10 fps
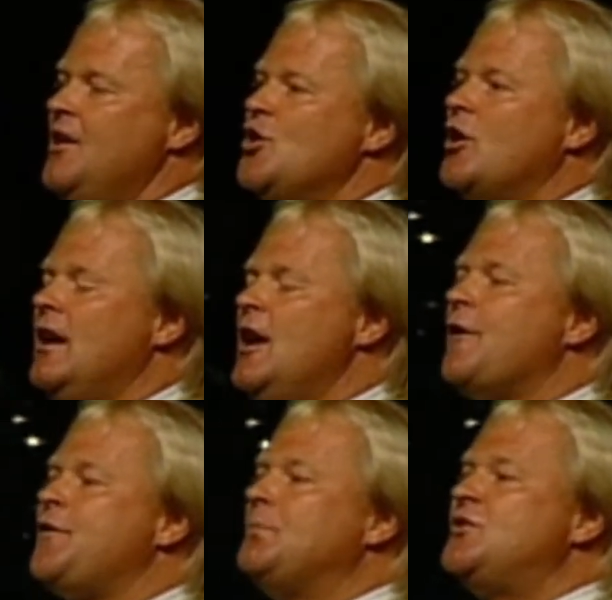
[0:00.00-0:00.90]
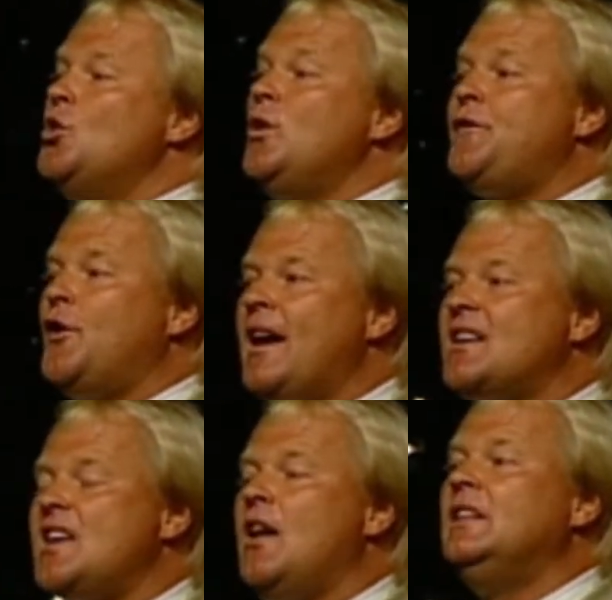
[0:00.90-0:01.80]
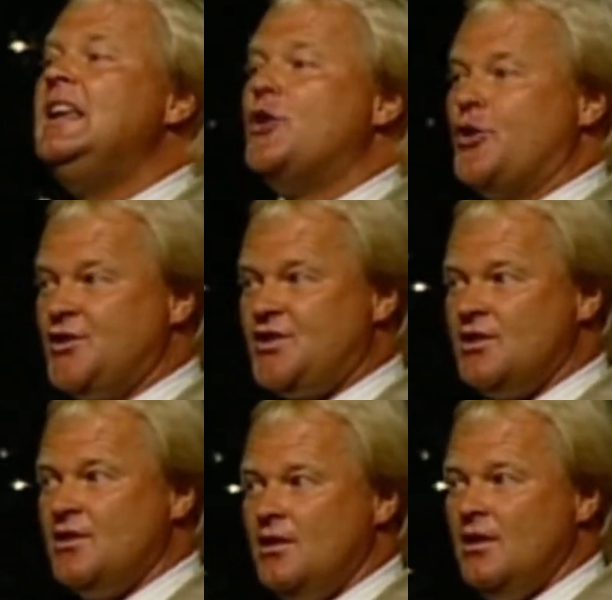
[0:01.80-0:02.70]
you're going to hear from 2 different Excel leaders